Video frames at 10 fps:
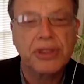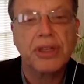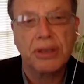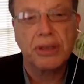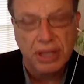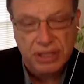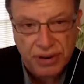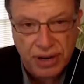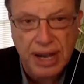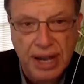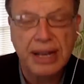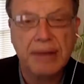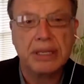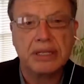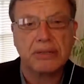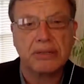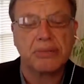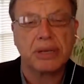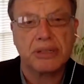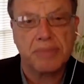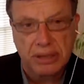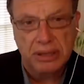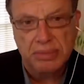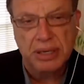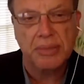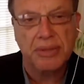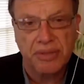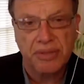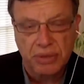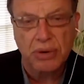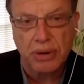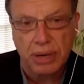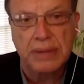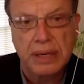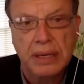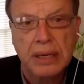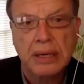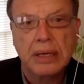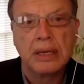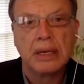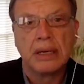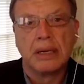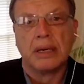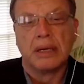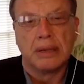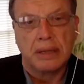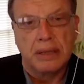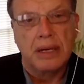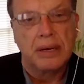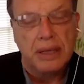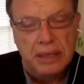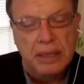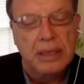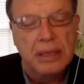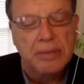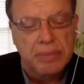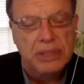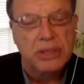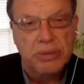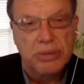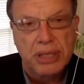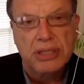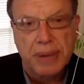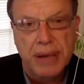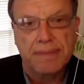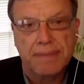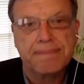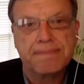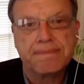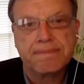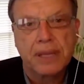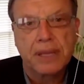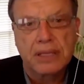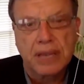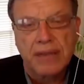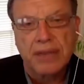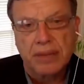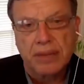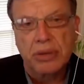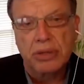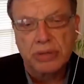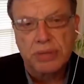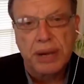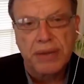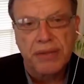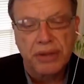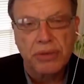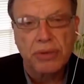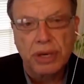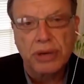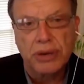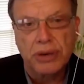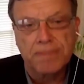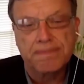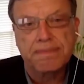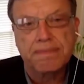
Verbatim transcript: Well, thank you. That's very kind. It means a tremendous amount to me coming from you, Corey. It, it, it means a tremendous amount because I have the utmost respect for you and what you do.